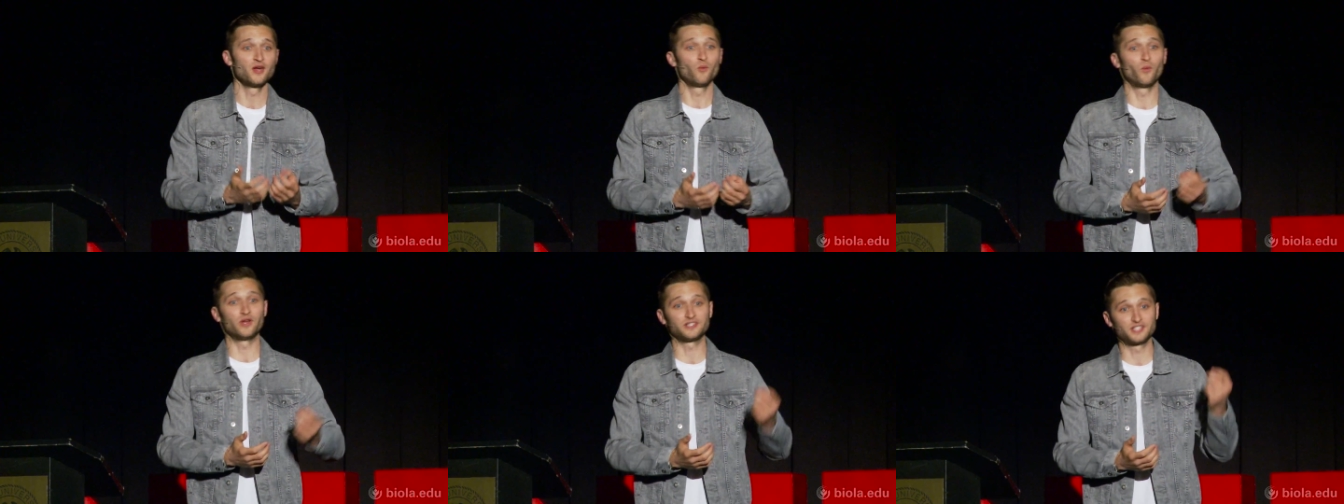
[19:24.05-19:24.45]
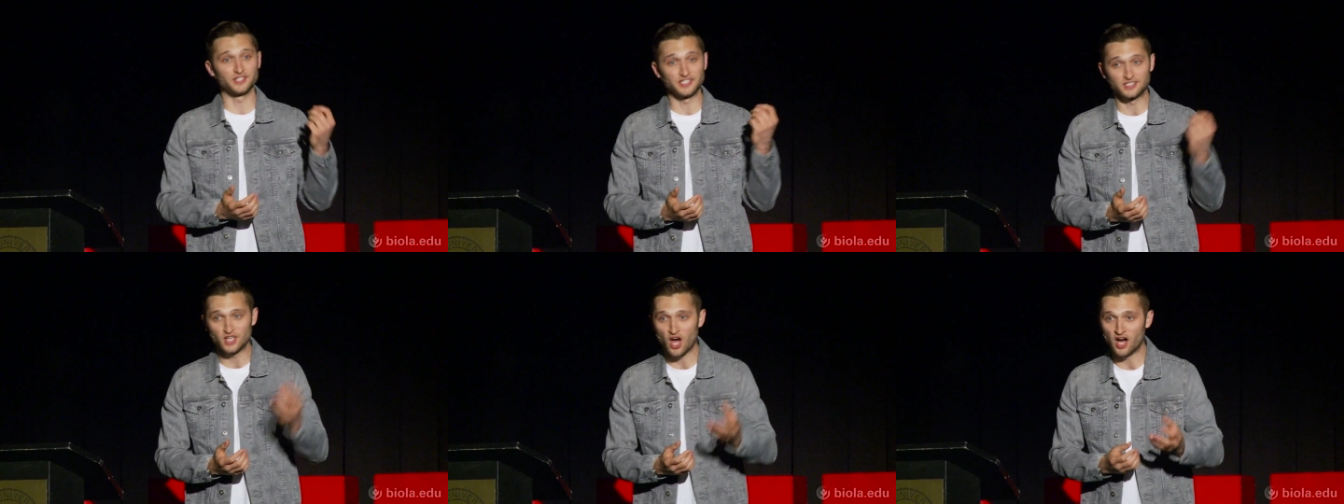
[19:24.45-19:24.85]
went to
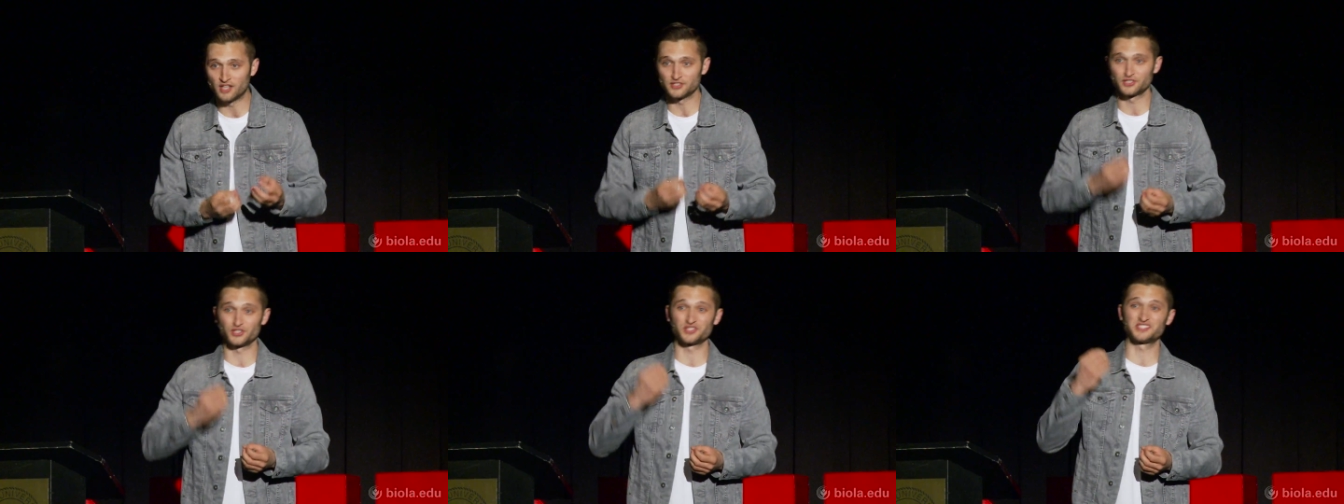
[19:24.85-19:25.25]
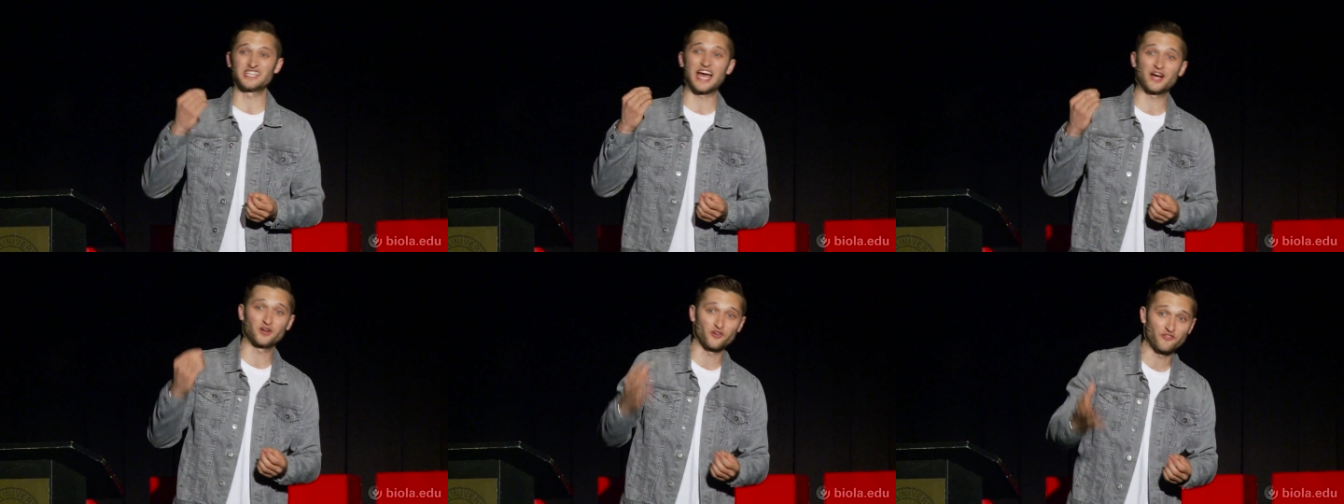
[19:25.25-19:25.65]
these concerts,
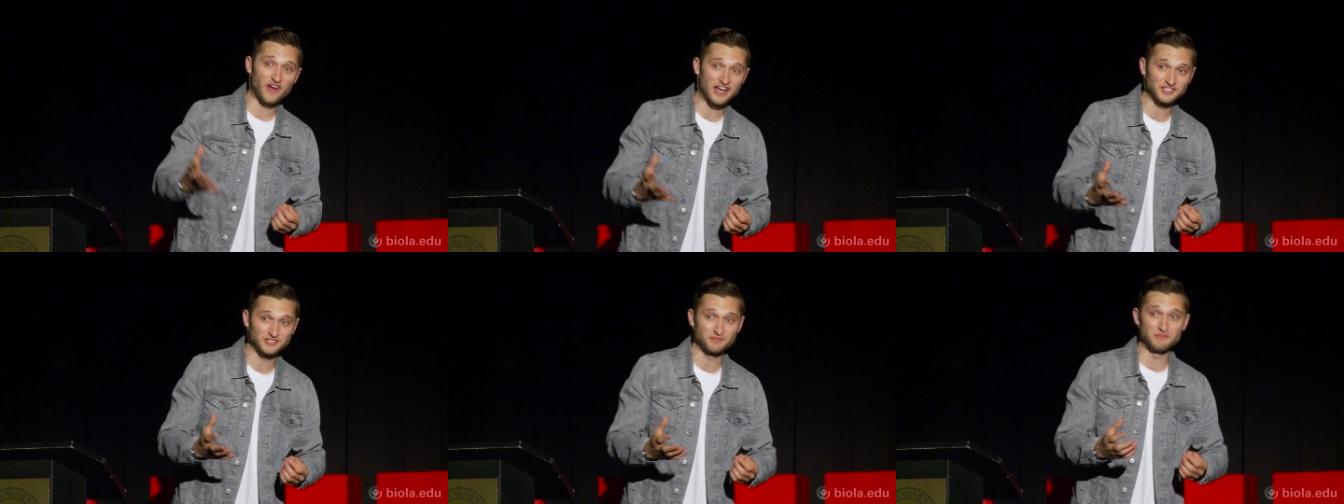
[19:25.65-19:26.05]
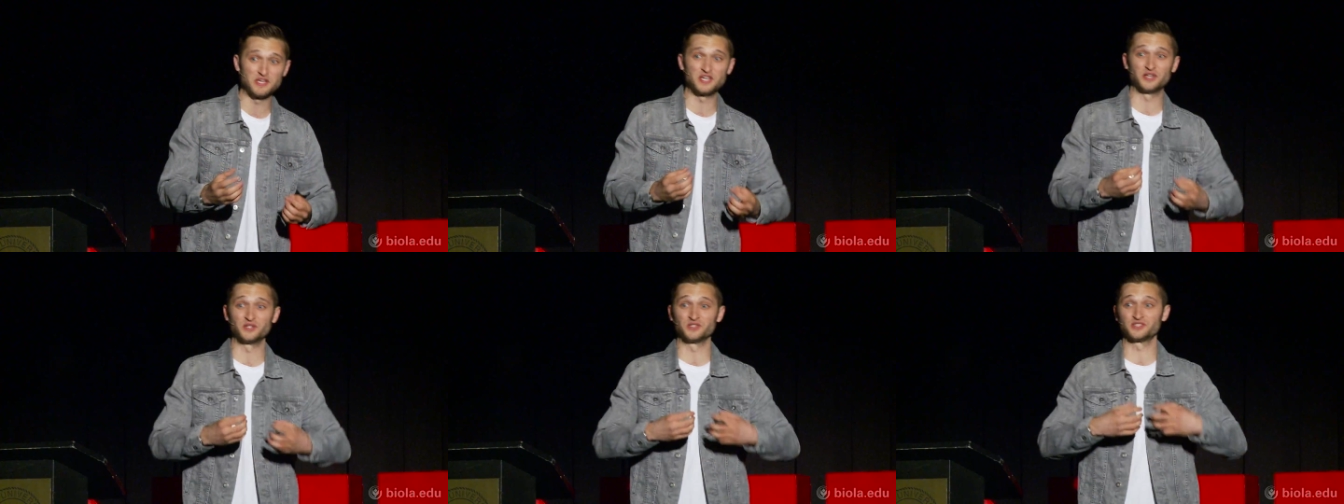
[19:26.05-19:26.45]
sacrificed
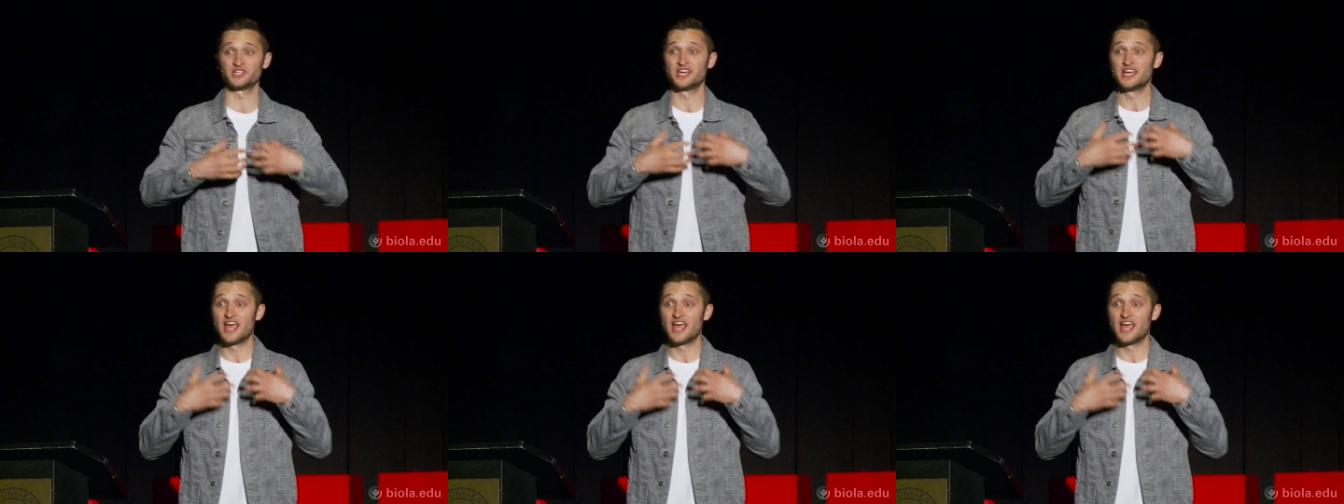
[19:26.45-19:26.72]
meals,